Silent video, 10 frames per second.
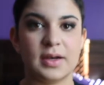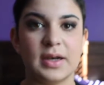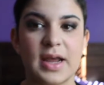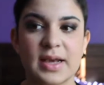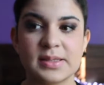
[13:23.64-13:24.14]

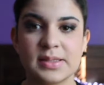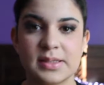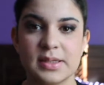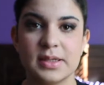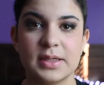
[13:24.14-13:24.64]

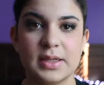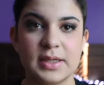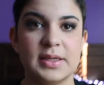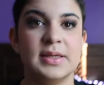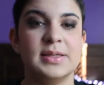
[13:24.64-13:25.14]
next
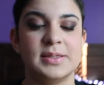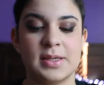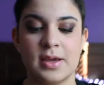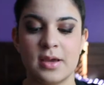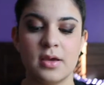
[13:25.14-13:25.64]
is
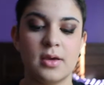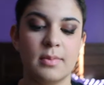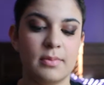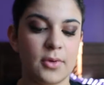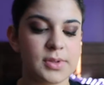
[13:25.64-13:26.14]

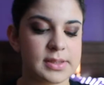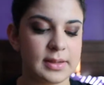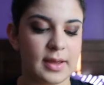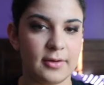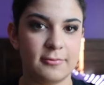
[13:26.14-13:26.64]
most
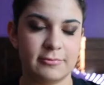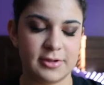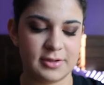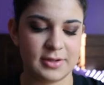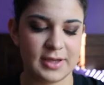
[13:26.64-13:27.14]
loved,
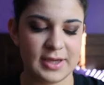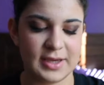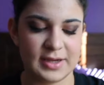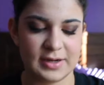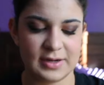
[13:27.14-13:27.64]

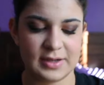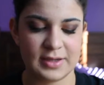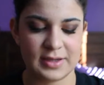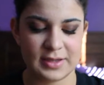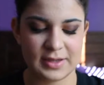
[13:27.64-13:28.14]
and
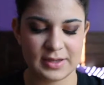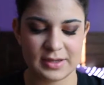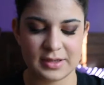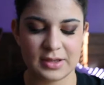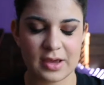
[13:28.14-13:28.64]

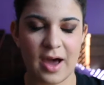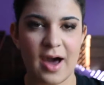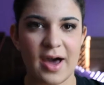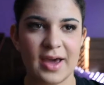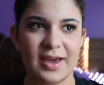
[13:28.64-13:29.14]

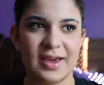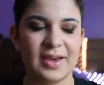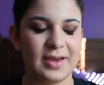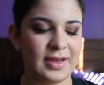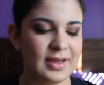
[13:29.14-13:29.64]

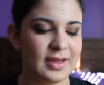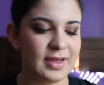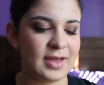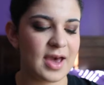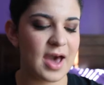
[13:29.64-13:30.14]
I
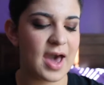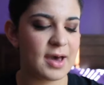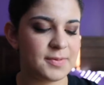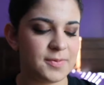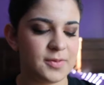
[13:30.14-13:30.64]

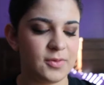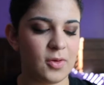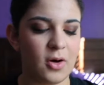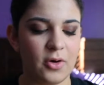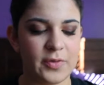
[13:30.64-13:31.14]
have to
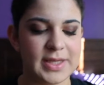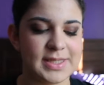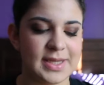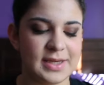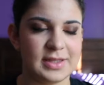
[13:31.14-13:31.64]
always
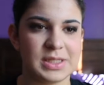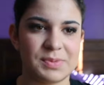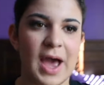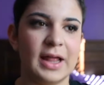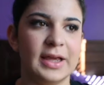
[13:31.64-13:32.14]
say this
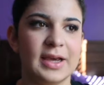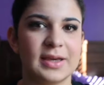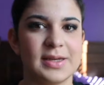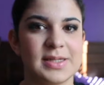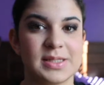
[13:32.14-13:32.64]
palette
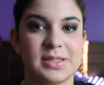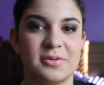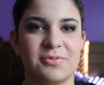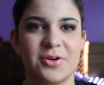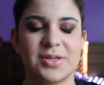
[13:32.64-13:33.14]
because it's the
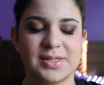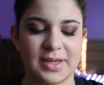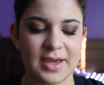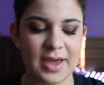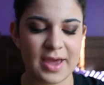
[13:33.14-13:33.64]
first,
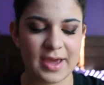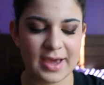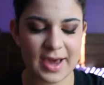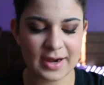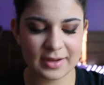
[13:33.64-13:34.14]
like,
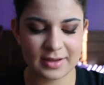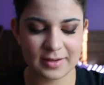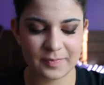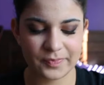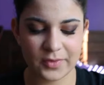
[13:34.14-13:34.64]
it kind of
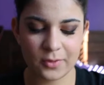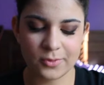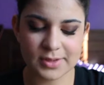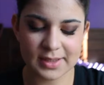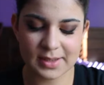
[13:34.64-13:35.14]

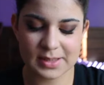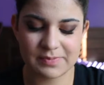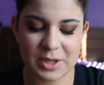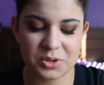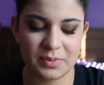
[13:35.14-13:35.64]
holds like a
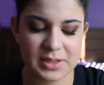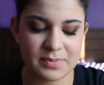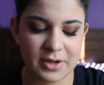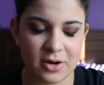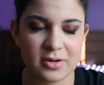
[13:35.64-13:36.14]
special place
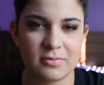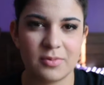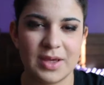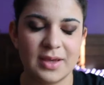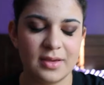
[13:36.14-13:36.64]
in my heart for
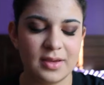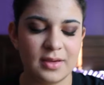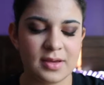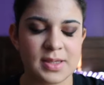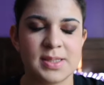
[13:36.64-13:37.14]
me
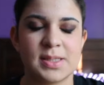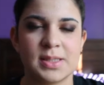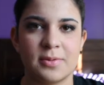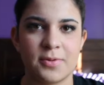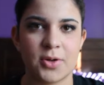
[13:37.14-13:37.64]
because it's
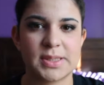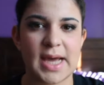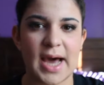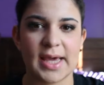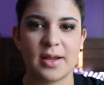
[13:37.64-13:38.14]
the first
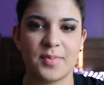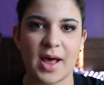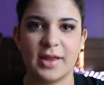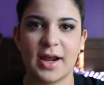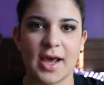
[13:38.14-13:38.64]
high-end
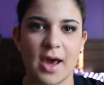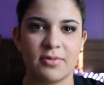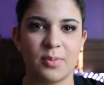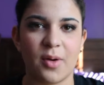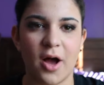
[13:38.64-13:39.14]
palette I
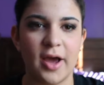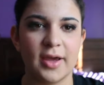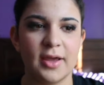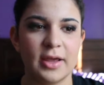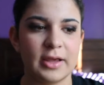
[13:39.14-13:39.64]
ever bought.
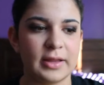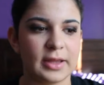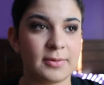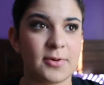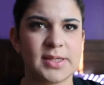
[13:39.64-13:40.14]

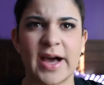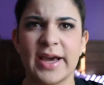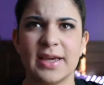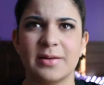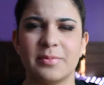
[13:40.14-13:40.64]
Like the first
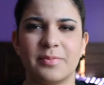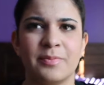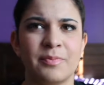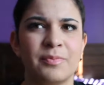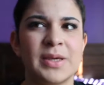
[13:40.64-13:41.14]
high-end
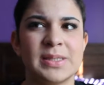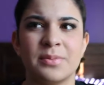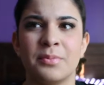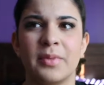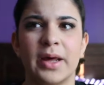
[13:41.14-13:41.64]
piece
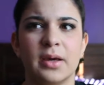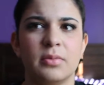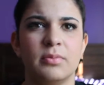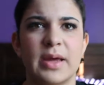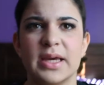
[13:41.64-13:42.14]
of like
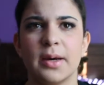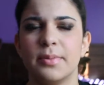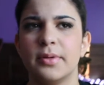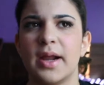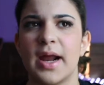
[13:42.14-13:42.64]
makeup
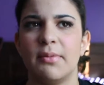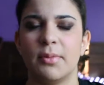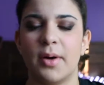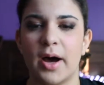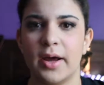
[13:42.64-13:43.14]
that I ever
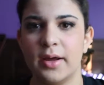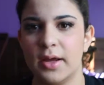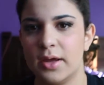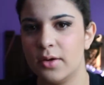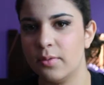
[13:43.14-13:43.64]
bought
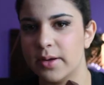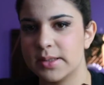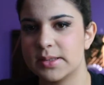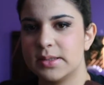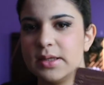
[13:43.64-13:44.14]

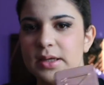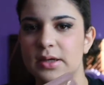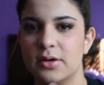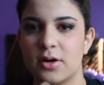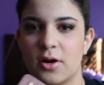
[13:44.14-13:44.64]
was
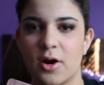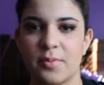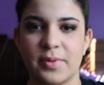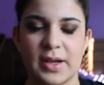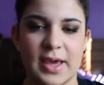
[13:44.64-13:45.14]
the
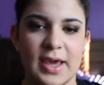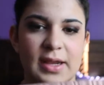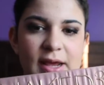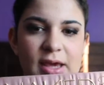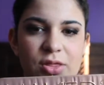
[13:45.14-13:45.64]
Urban
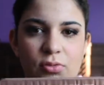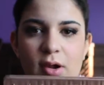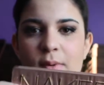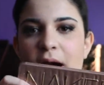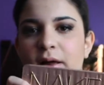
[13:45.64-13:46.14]
Decay Naked
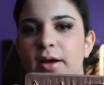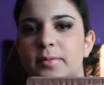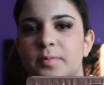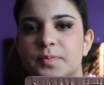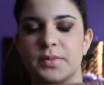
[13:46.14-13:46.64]
3 palette,
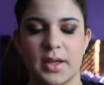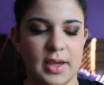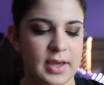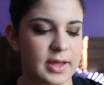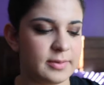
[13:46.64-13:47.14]

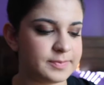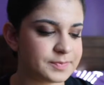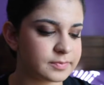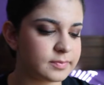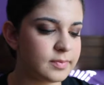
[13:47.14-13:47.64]
and
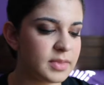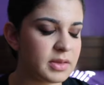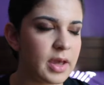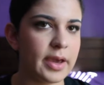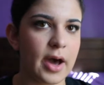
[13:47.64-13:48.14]

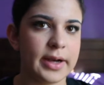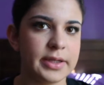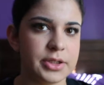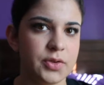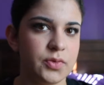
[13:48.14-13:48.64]
I got
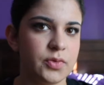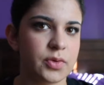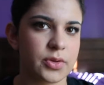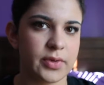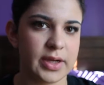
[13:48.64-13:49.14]
it 2
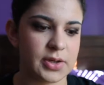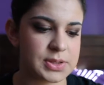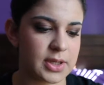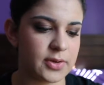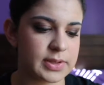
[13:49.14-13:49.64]
or 3
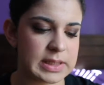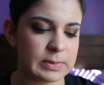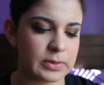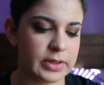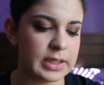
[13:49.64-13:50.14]
years ago in
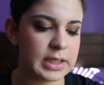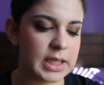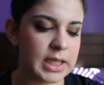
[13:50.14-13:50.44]
7th grade,